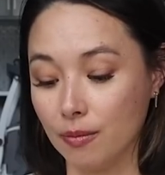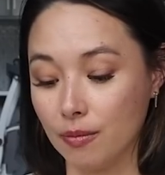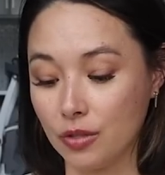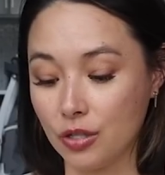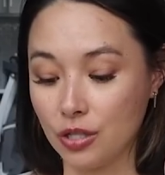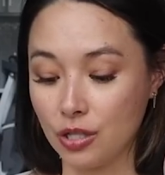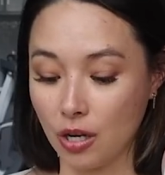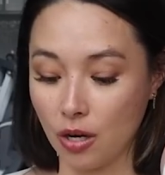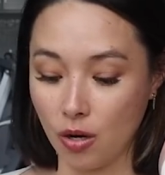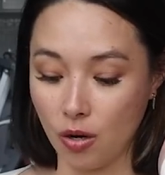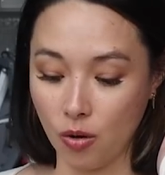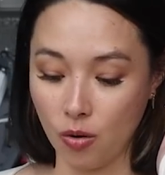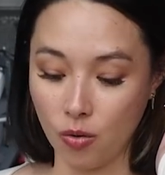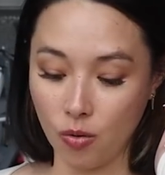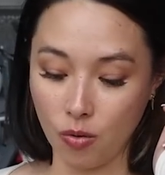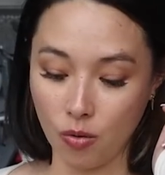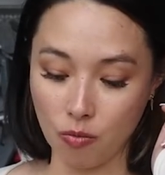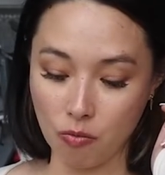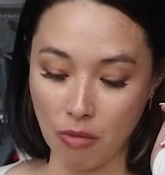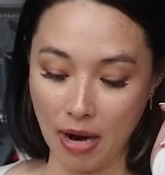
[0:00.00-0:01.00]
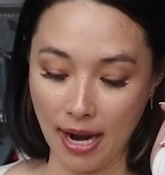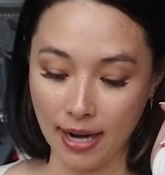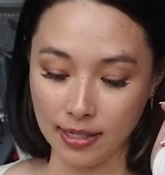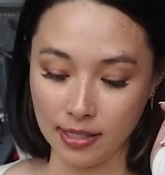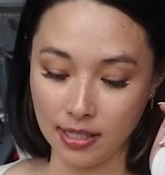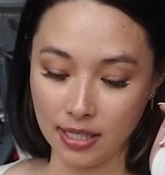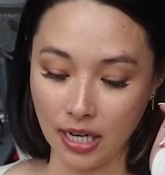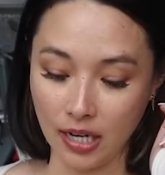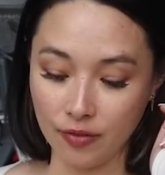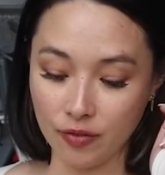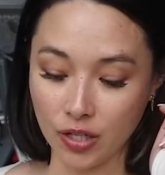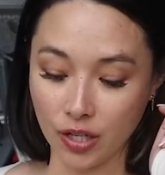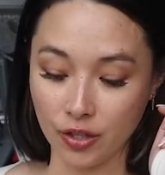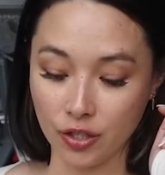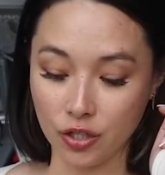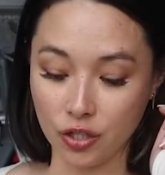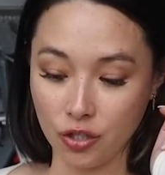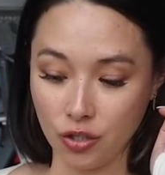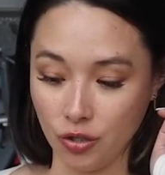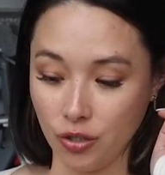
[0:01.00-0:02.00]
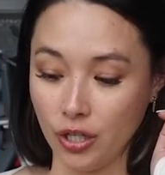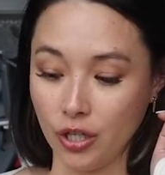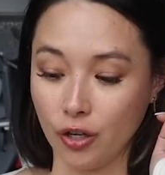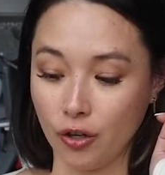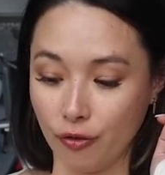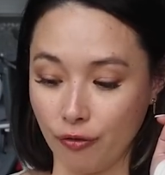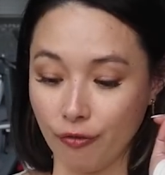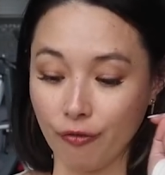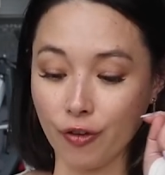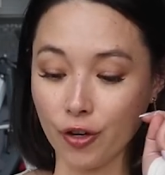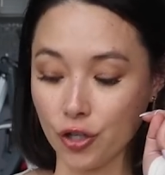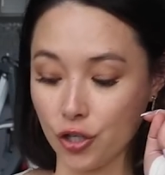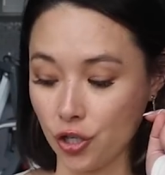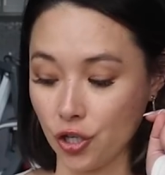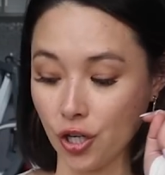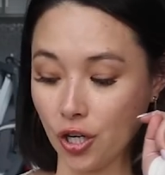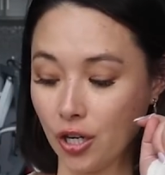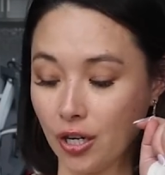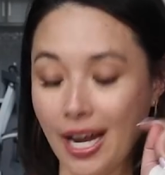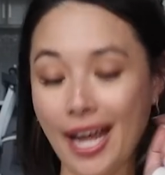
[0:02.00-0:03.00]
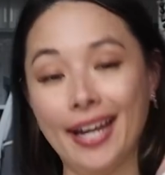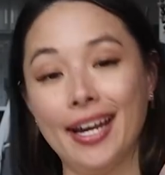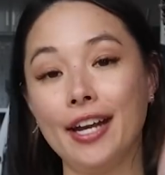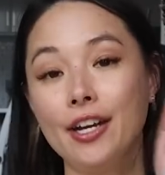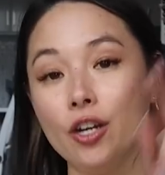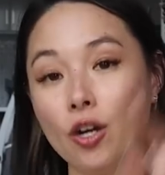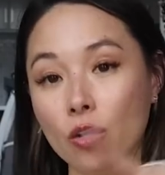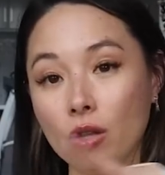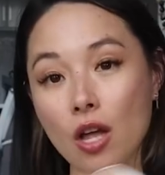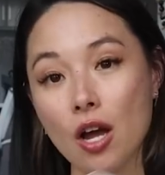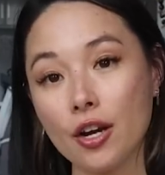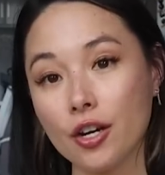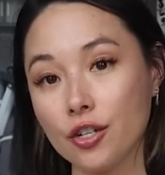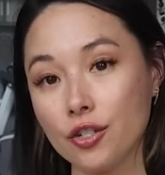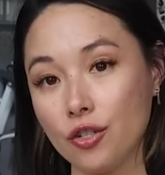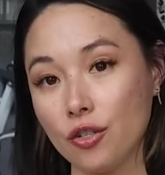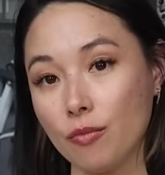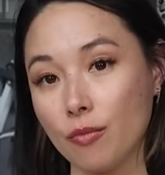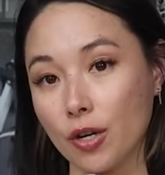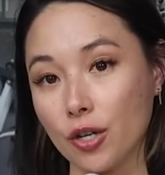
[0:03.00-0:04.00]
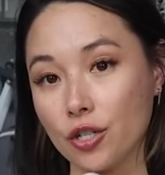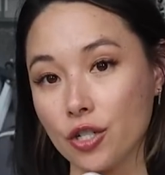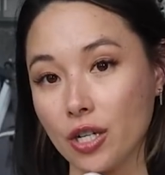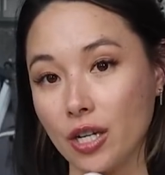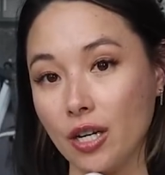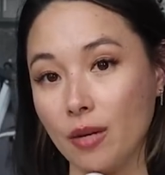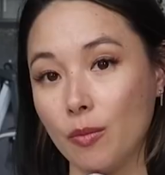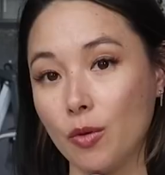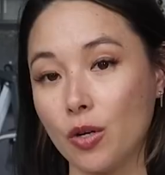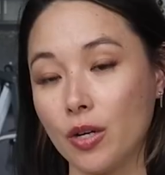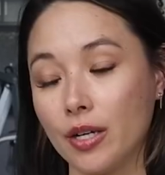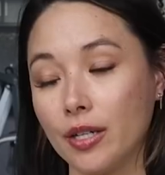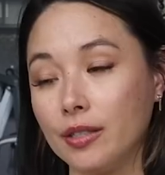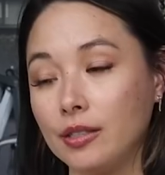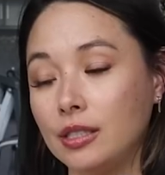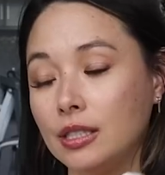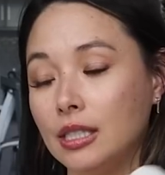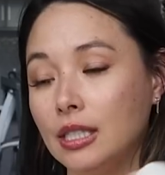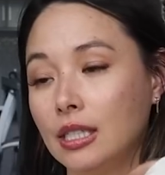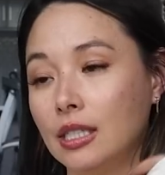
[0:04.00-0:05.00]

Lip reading: So I saved on the studio for sure. And I no longer do merch anymore,